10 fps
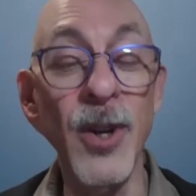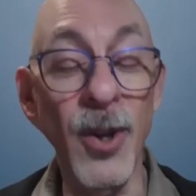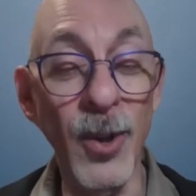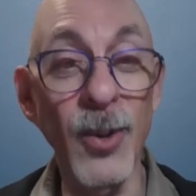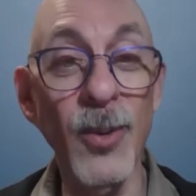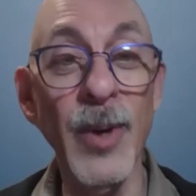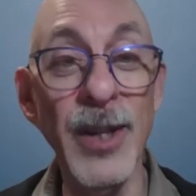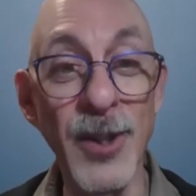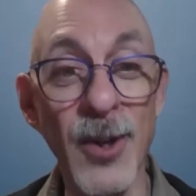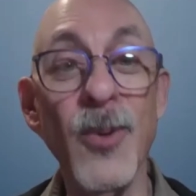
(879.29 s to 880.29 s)

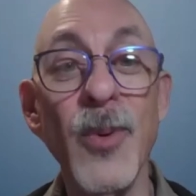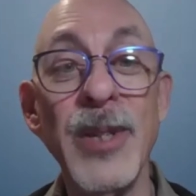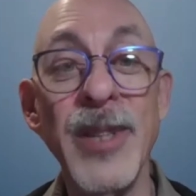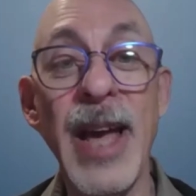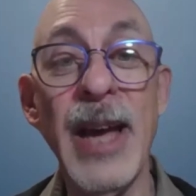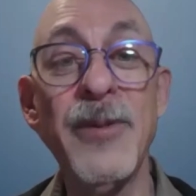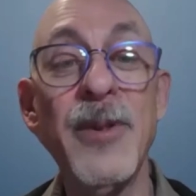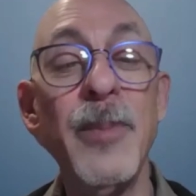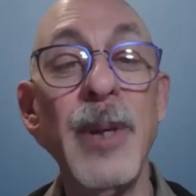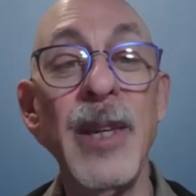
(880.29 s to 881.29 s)
always, always have
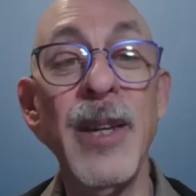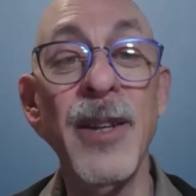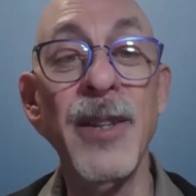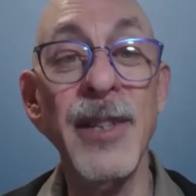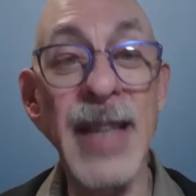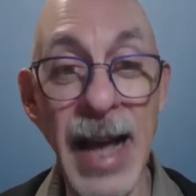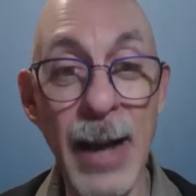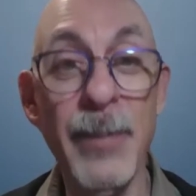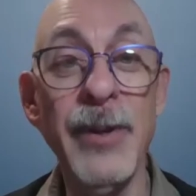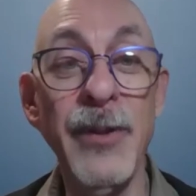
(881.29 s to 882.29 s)
to be on the
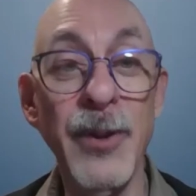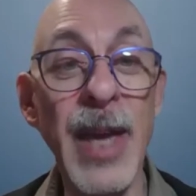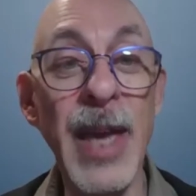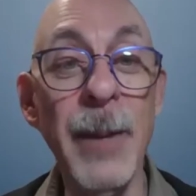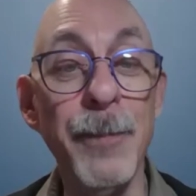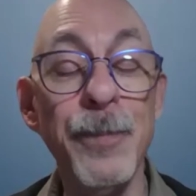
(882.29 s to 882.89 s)
top of your game.